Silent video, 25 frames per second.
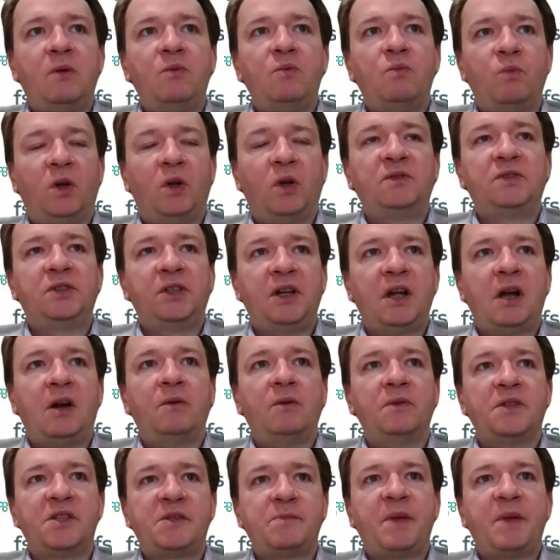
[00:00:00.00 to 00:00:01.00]
don't want to
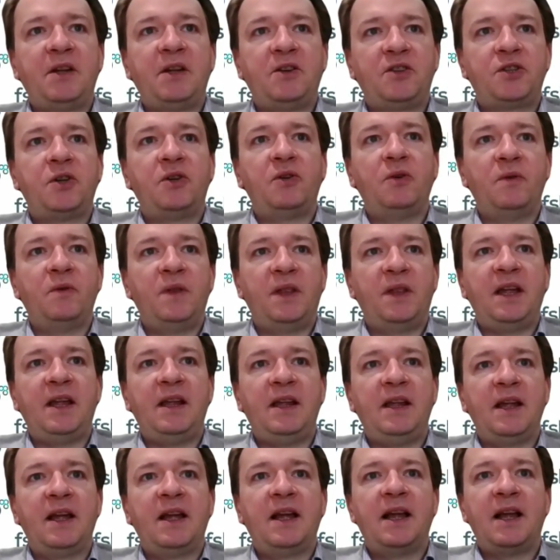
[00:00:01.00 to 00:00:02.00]
go and speak to
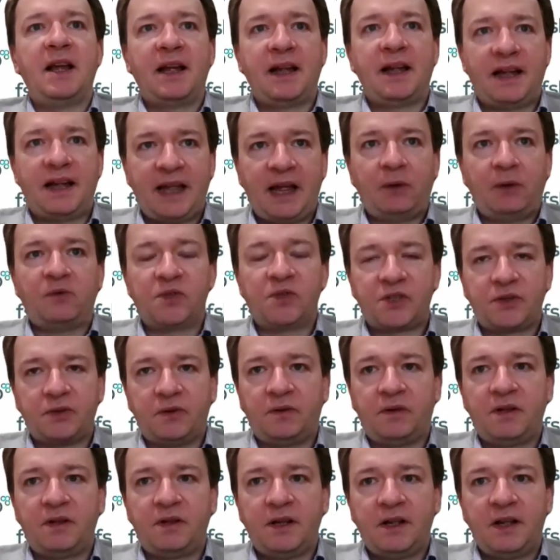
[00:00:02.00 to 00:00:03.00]
the
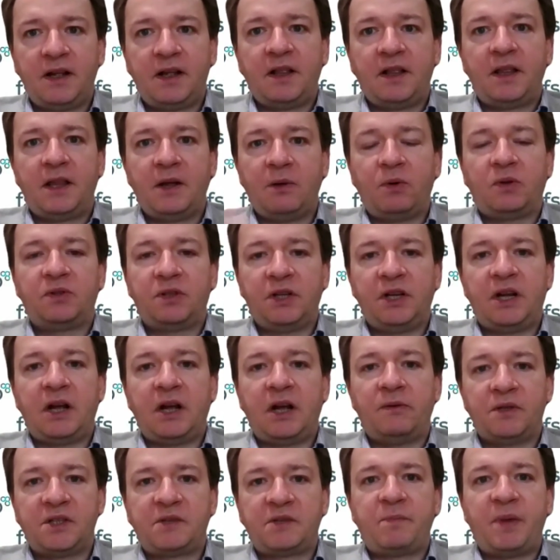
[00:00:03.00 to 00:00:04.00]
council. They want to
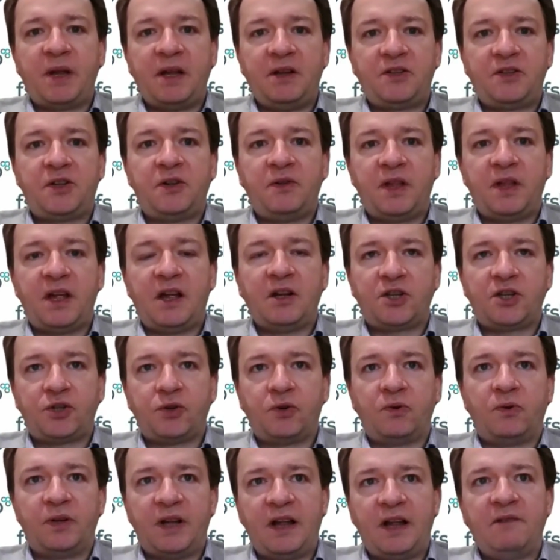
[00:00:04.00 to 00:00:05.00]
go and speak to their
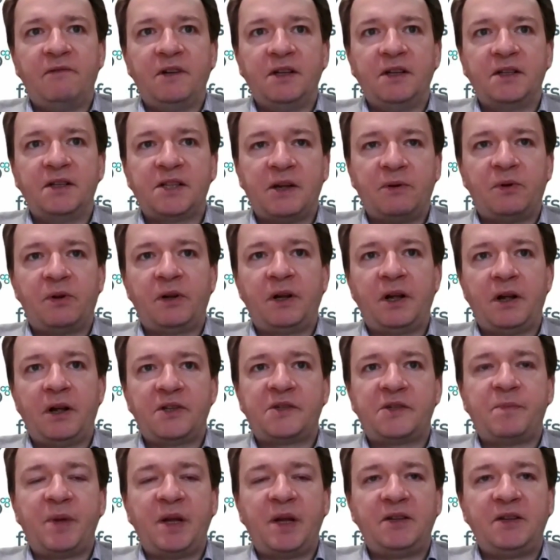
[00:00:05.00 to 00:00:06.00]
Sean Henrys. They want to
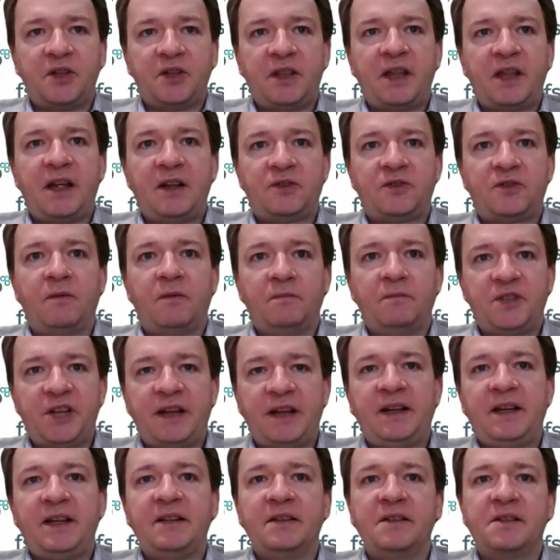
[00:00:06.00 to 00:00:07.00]
go speak to their Tom
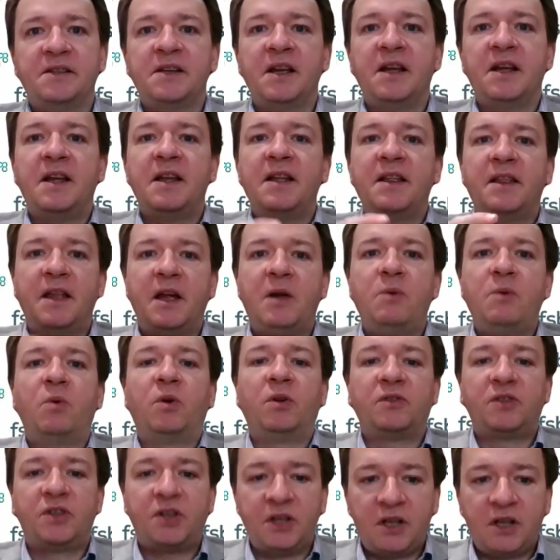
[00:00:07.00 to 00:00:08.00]
Jenkins. They
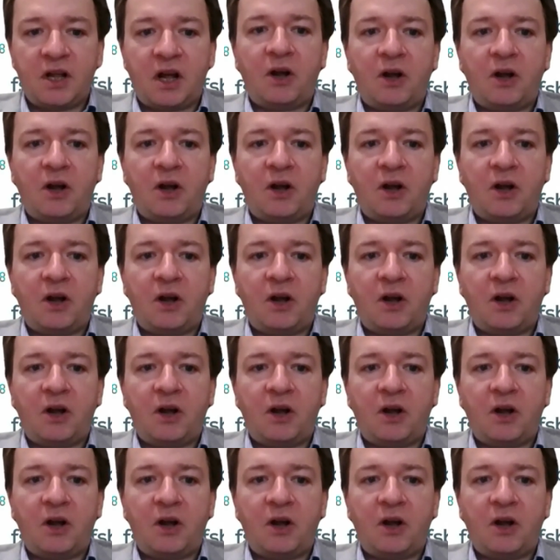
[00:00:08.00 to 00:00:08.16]
want to